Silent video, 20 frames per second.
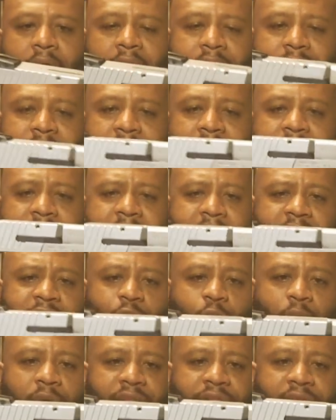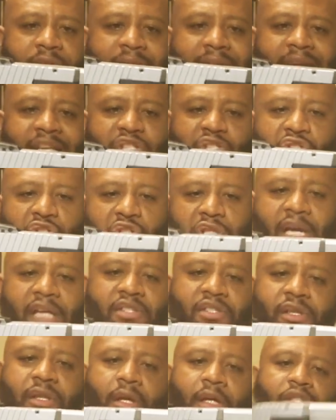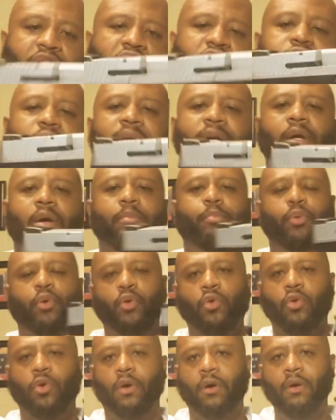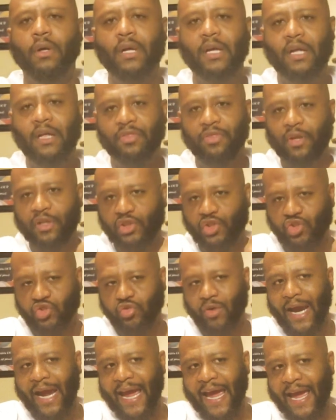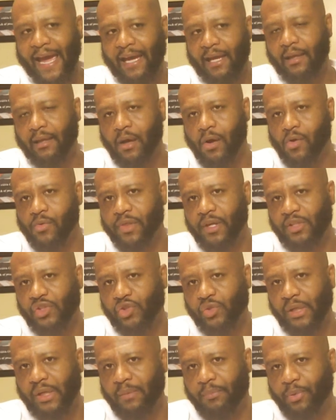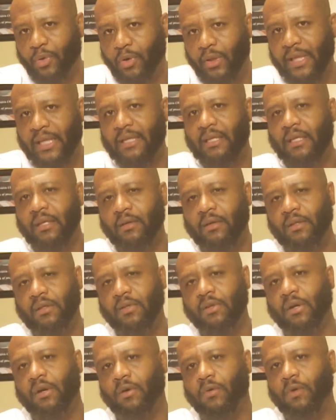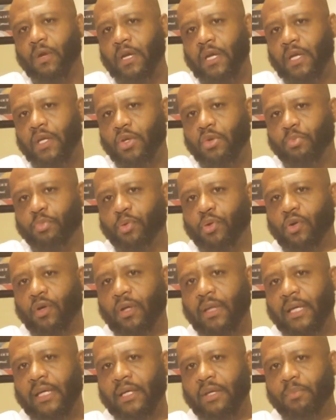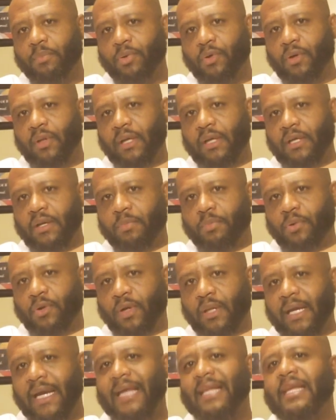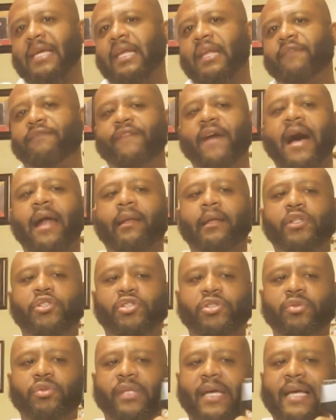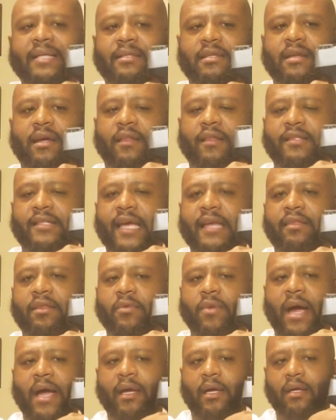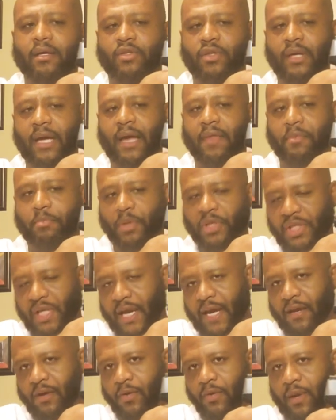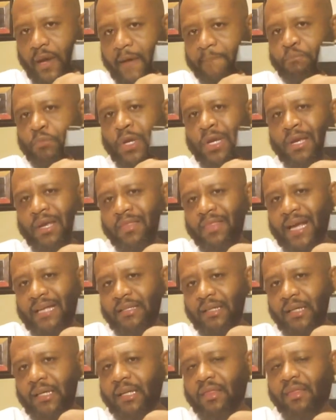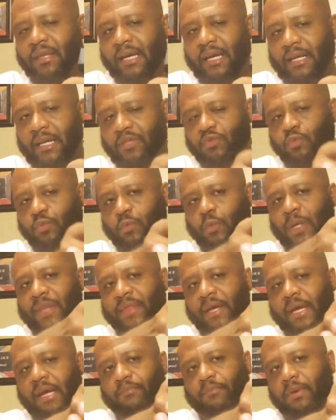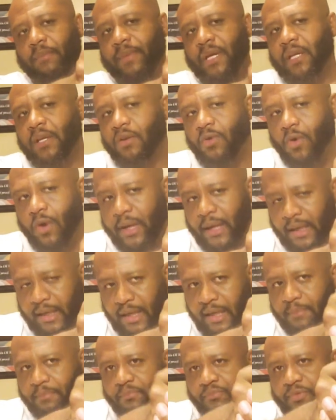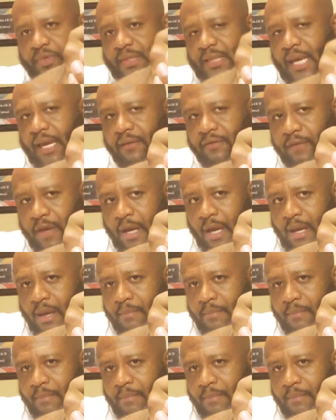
uh, that I have with it is just the trigger pull the drag on the trigger pull it, you, you know you pull it, you pull it, you pull it, and then it finally shoots. It has another safety right here, so you have to put your hand on that. That's a good thing. That's what they implemented in order to keep safe.